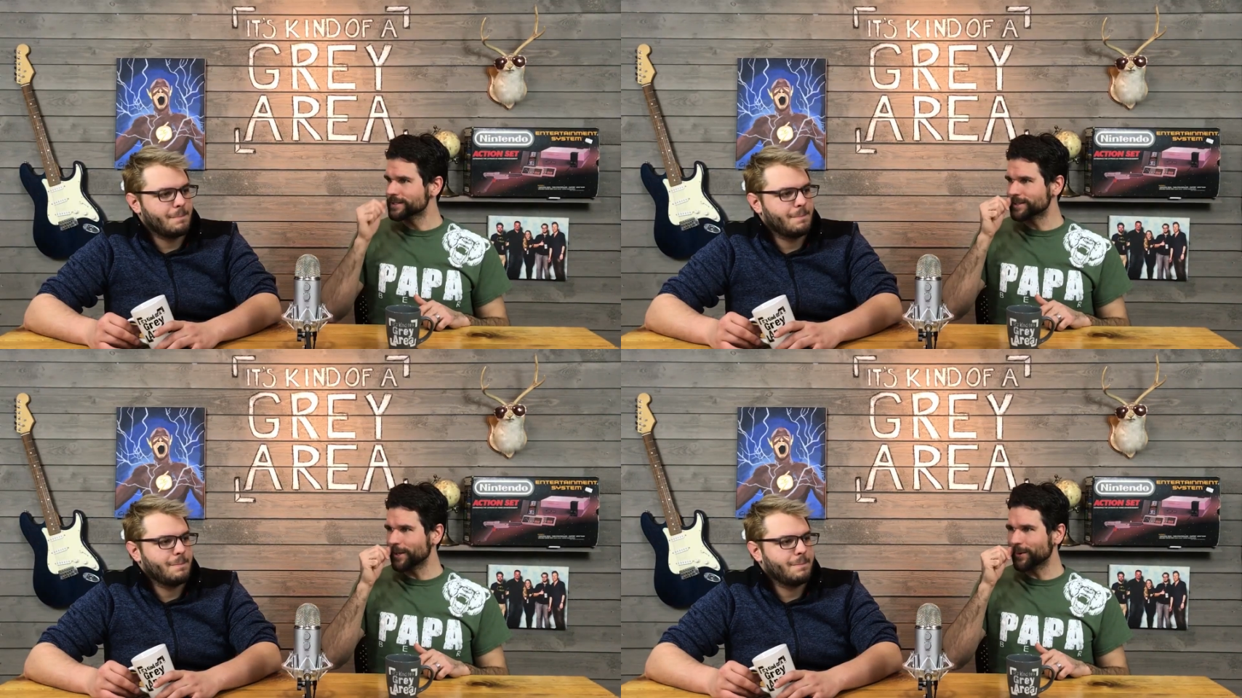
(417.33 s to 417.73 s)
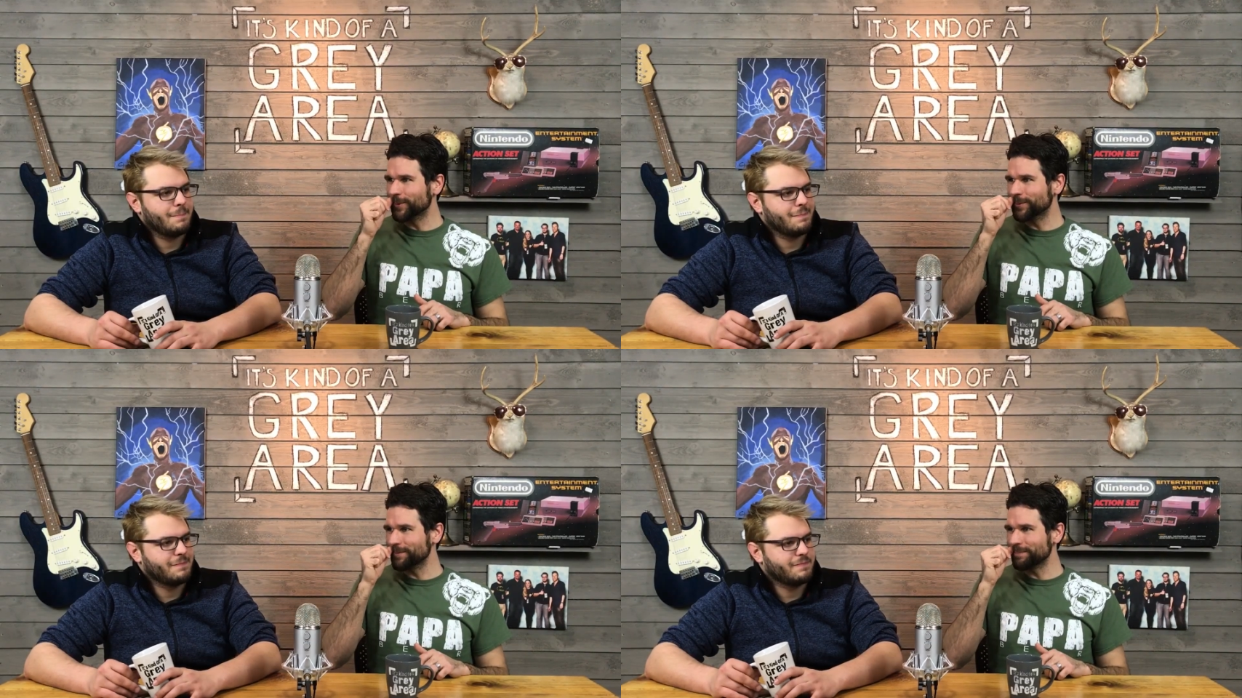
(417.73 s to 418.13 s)

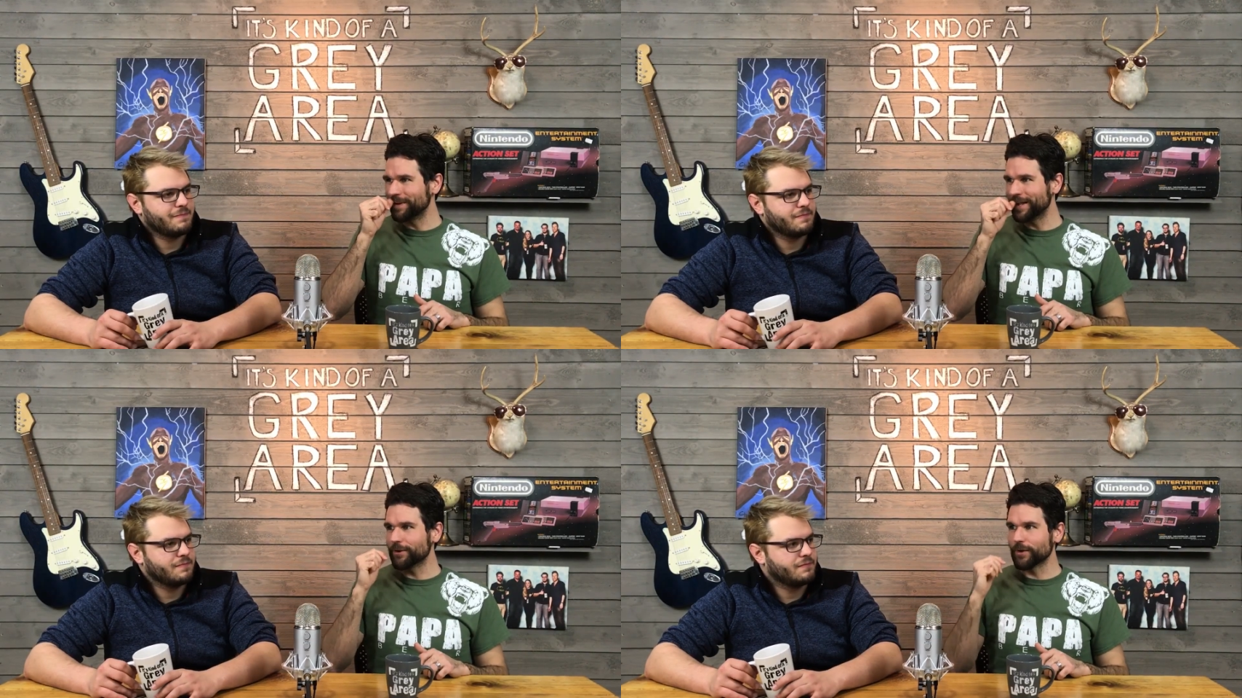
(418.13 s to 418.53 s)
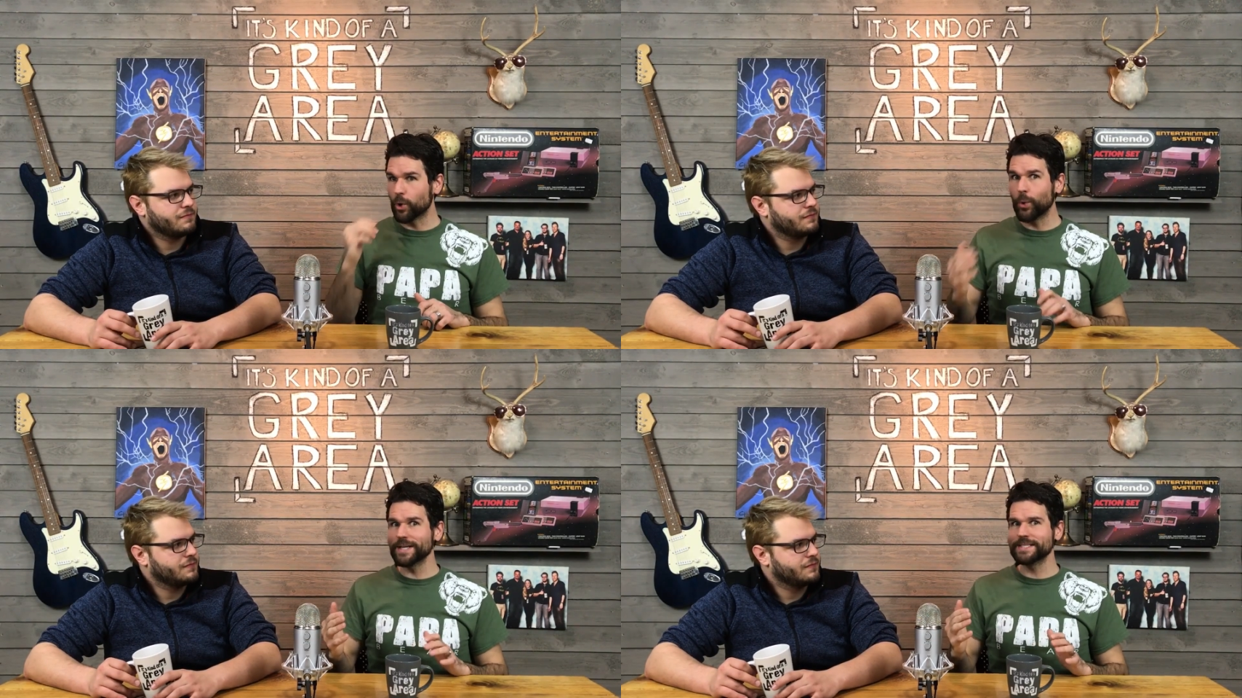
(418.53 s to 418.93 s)
Speaker 1: So, but they are
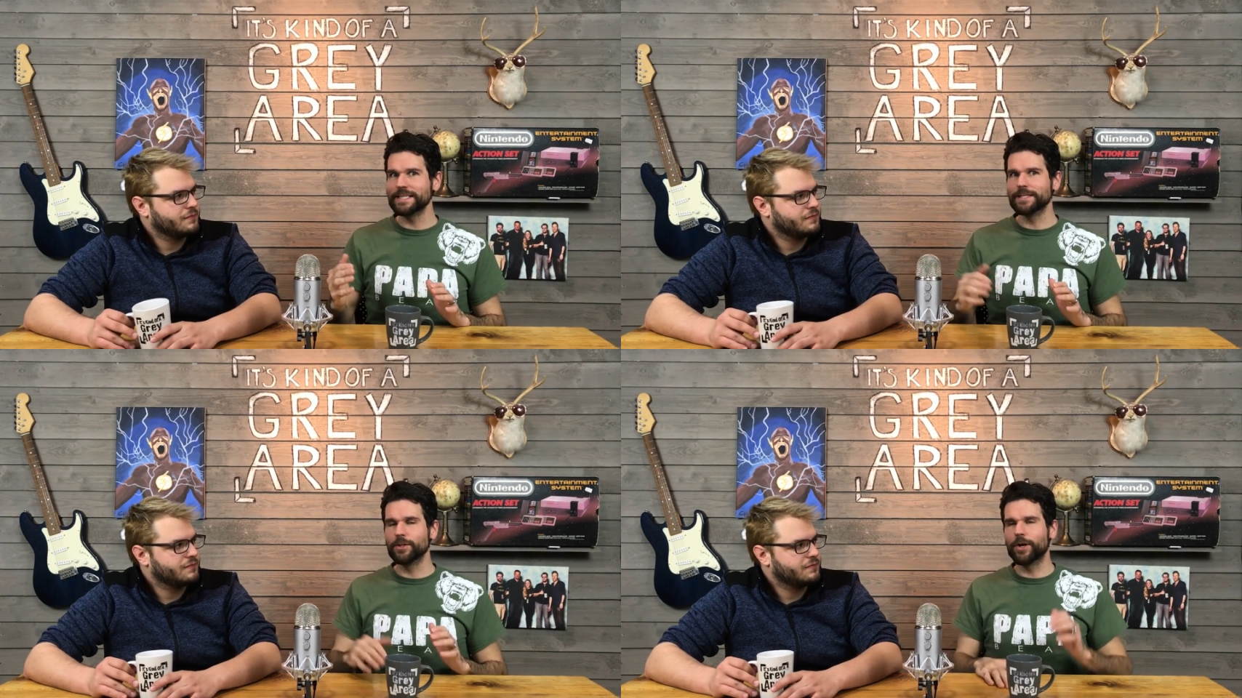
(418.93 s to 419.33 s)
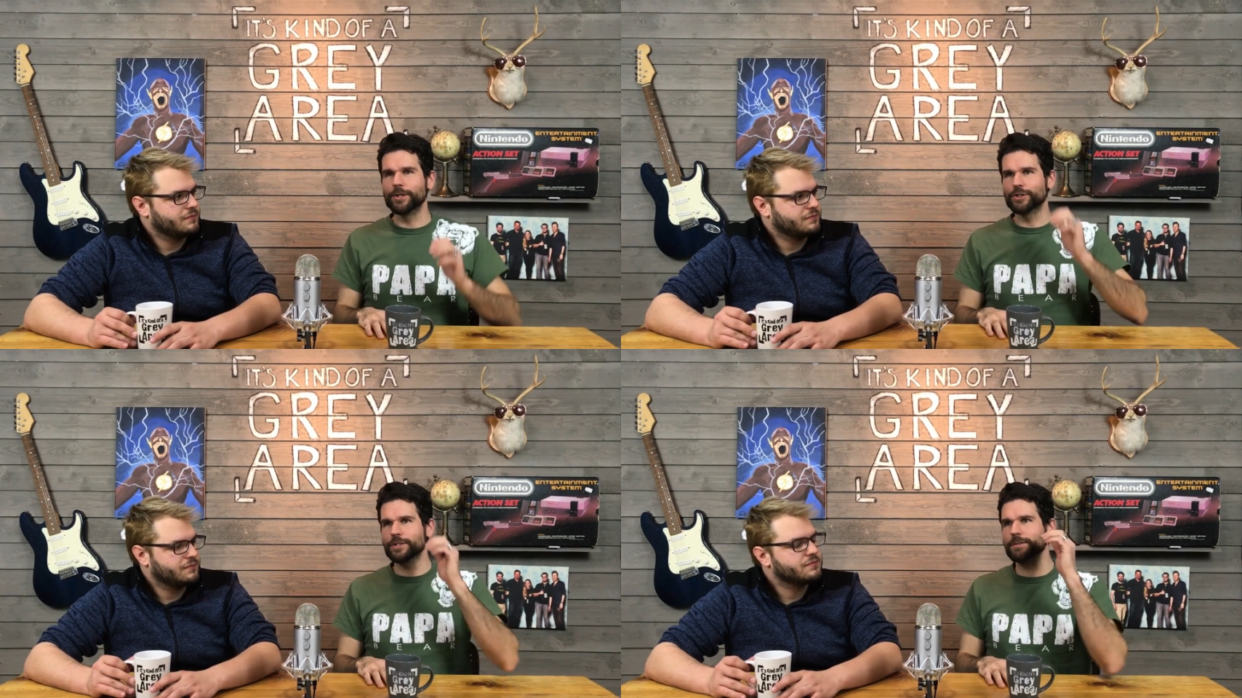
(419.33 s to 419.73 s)
requesting to
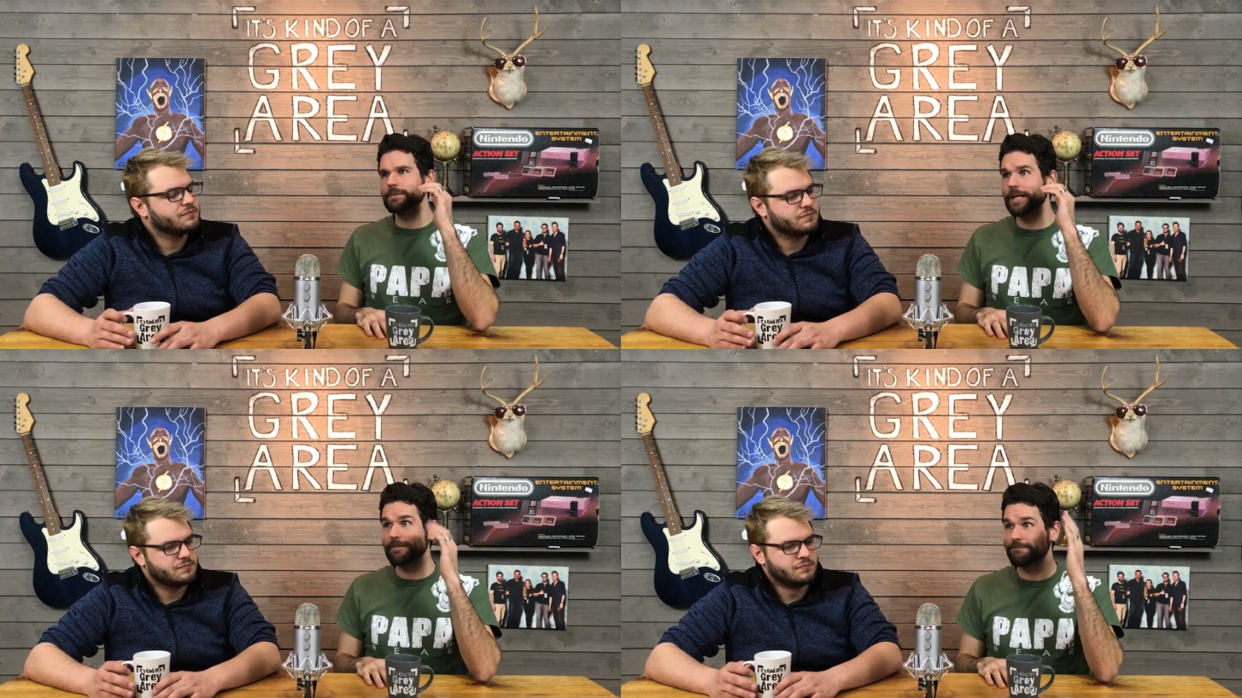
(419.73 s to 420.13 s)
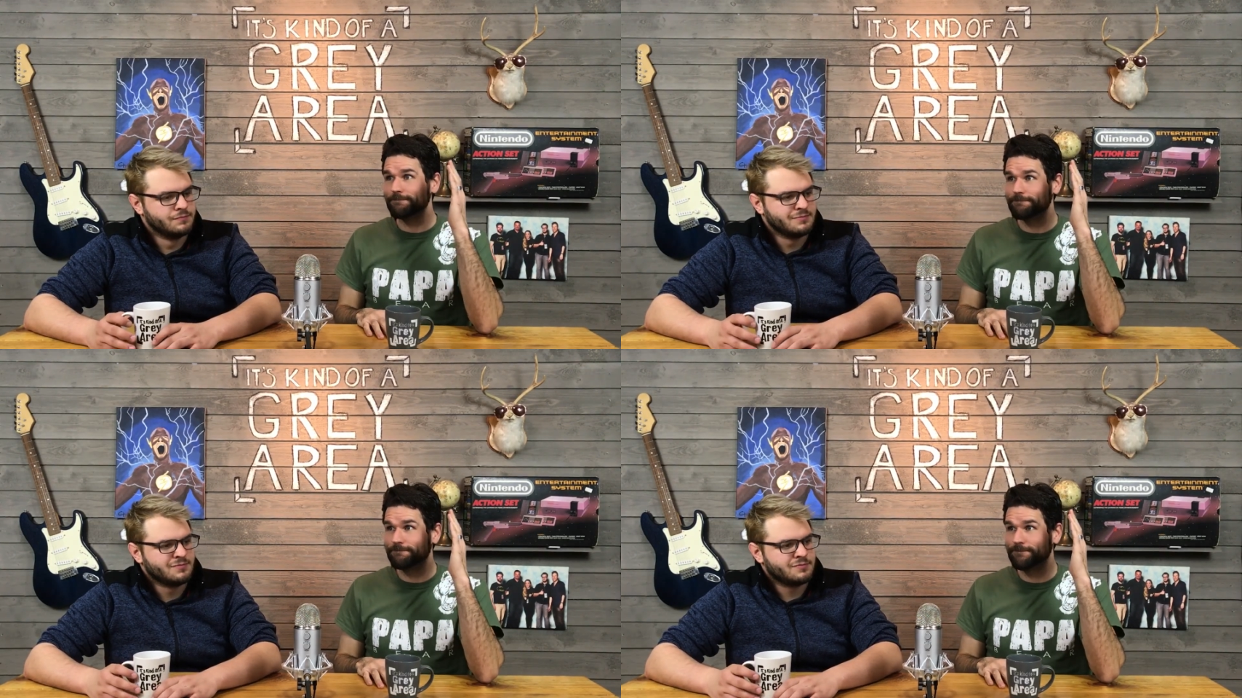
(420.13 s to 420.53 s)
launch like
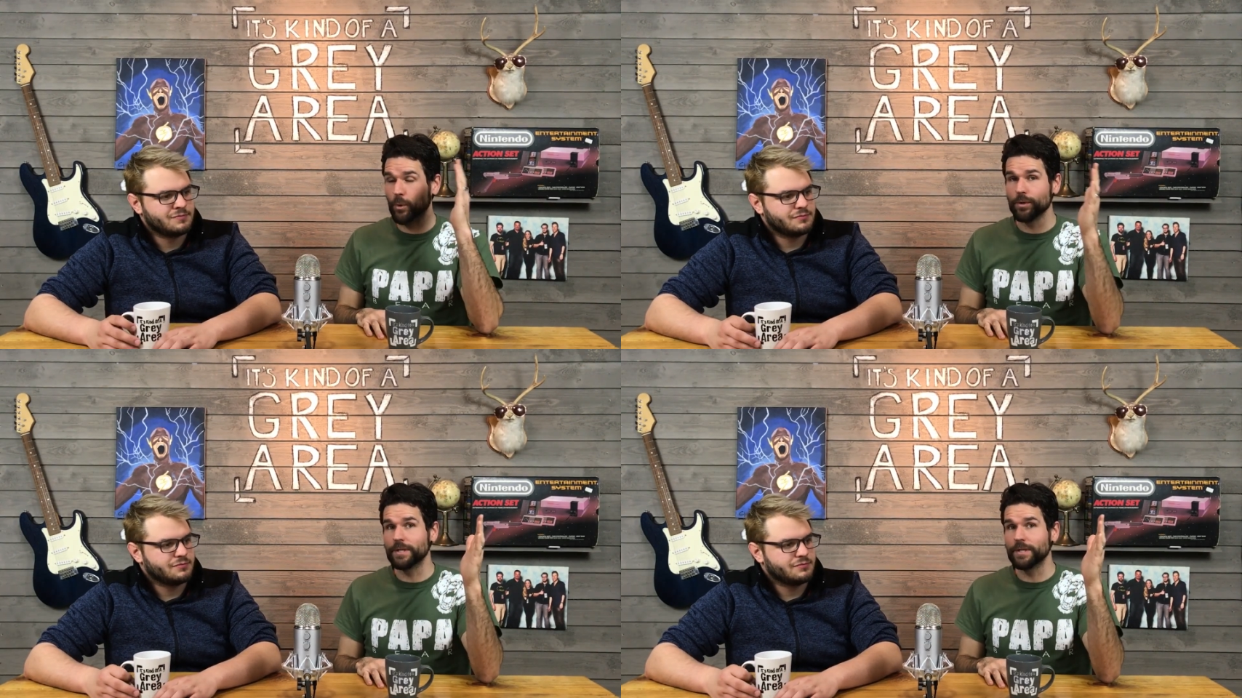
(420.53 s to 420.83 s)
four